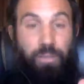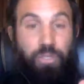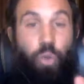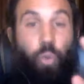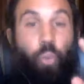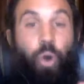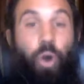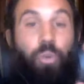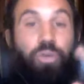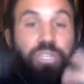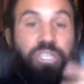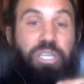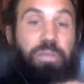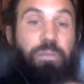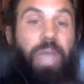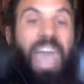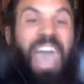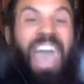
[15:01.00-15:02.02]
So what was
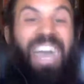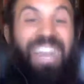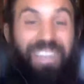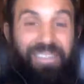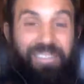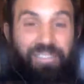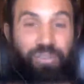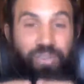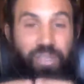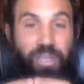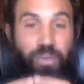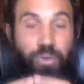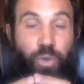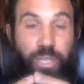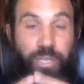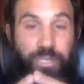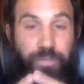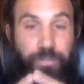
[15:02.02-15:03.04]
she adding to the
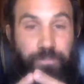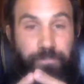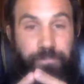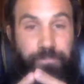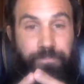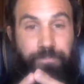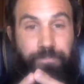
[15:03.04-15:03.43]
equation?